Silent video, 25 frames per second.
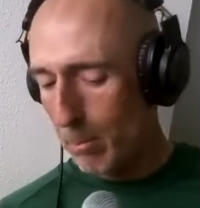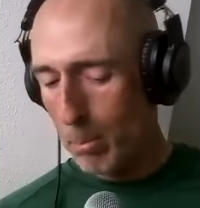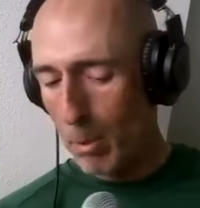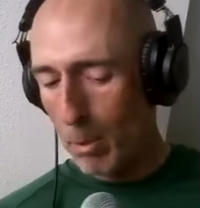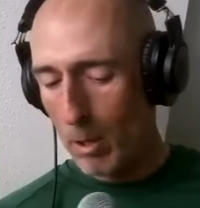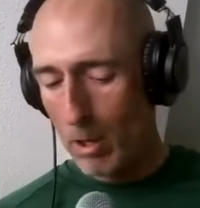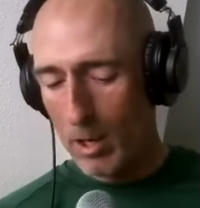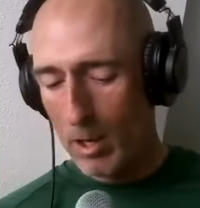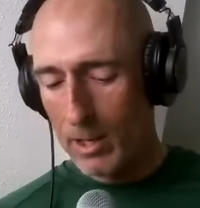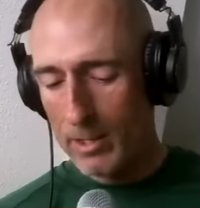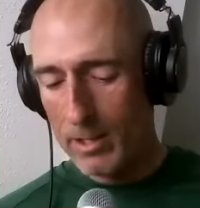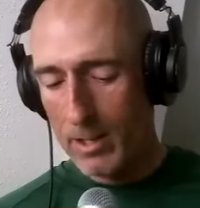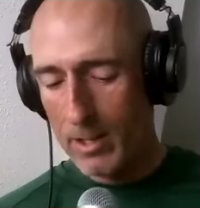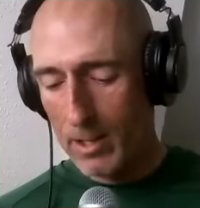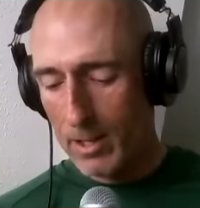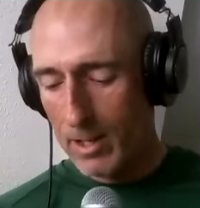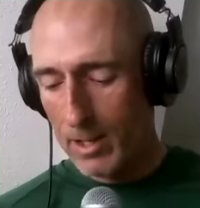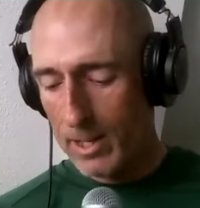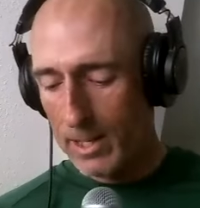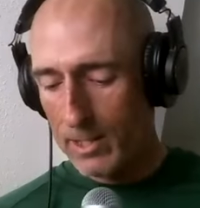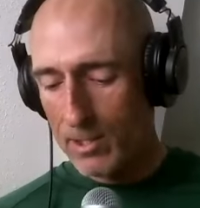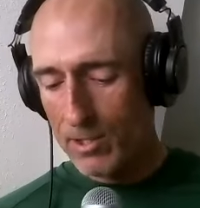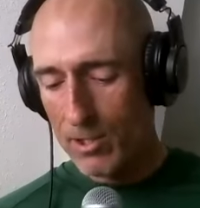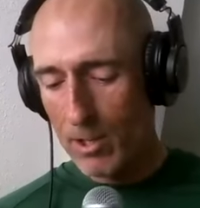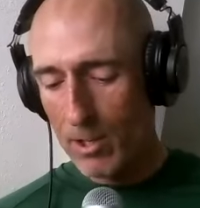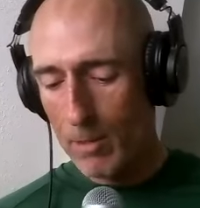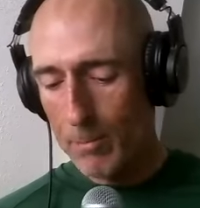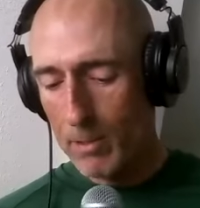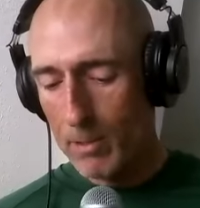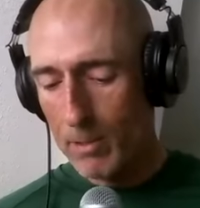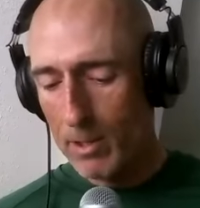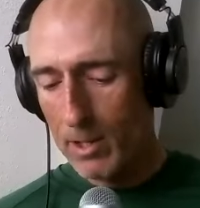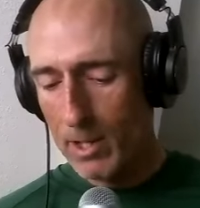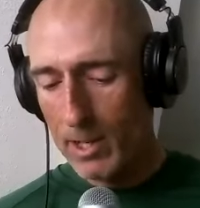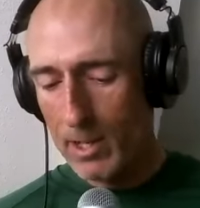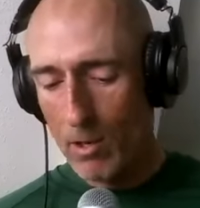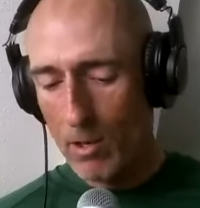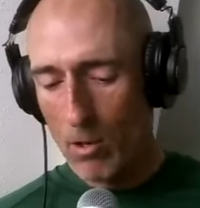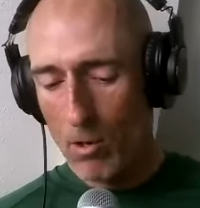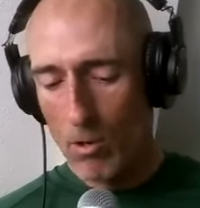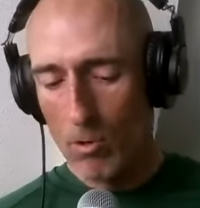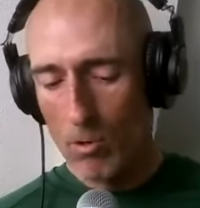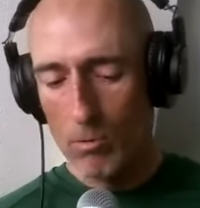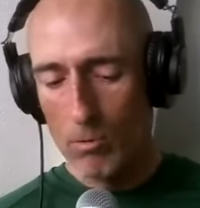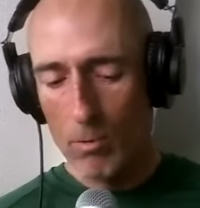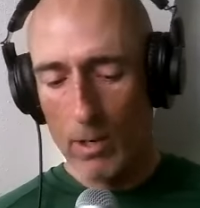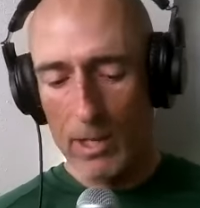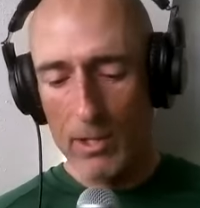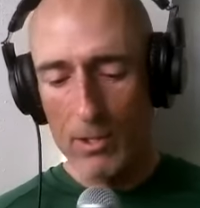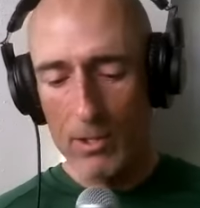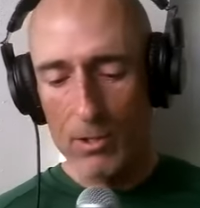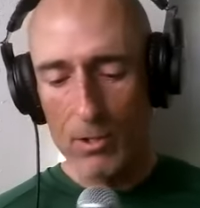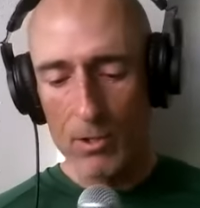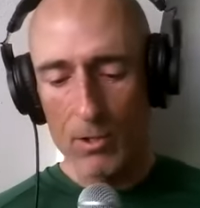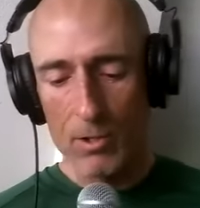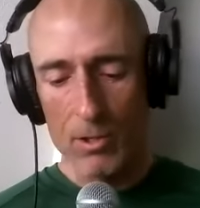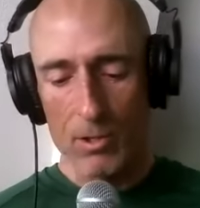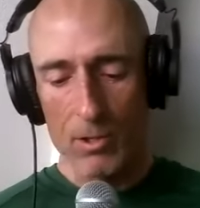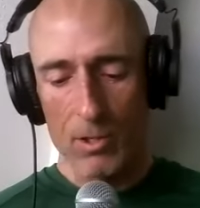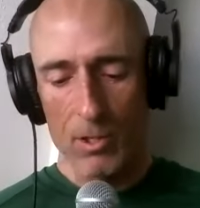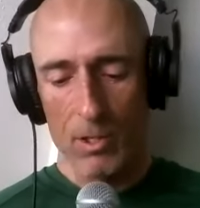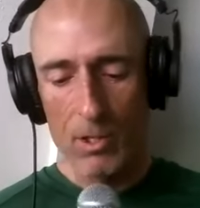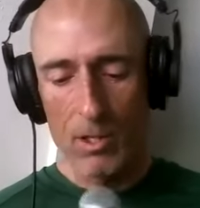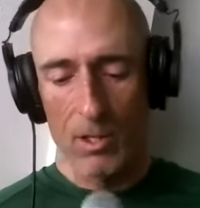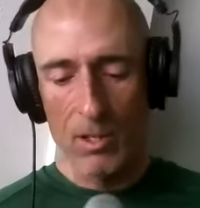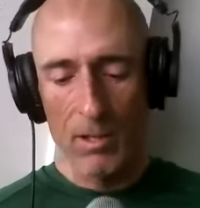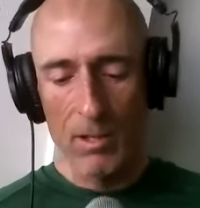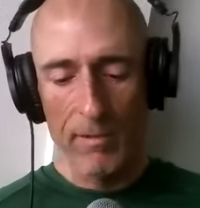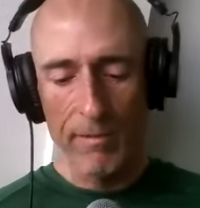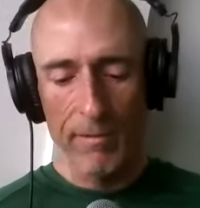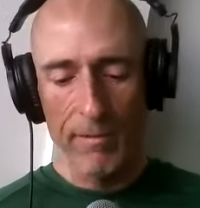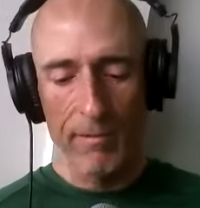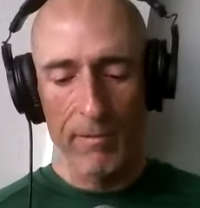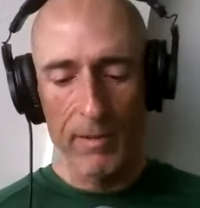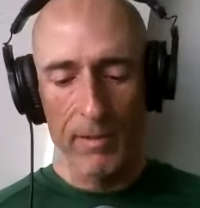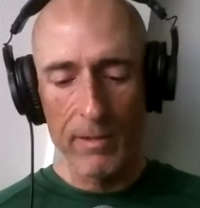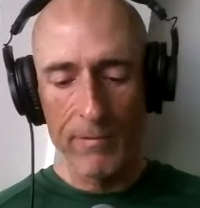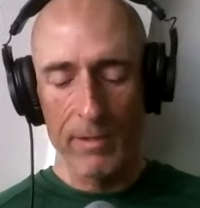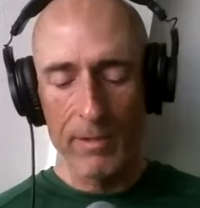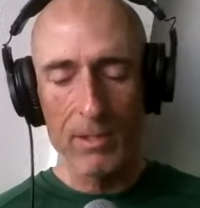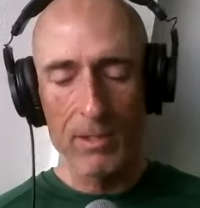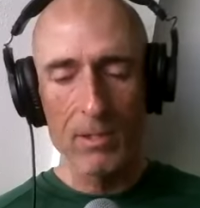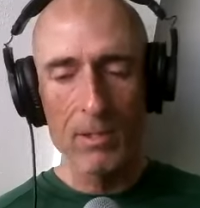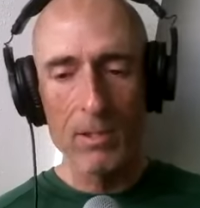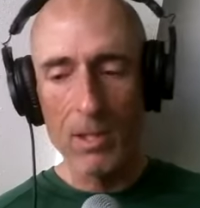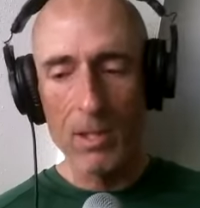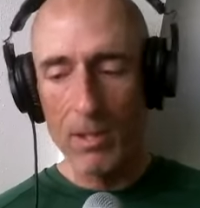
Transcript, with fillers: but it's something that all racers, if if it,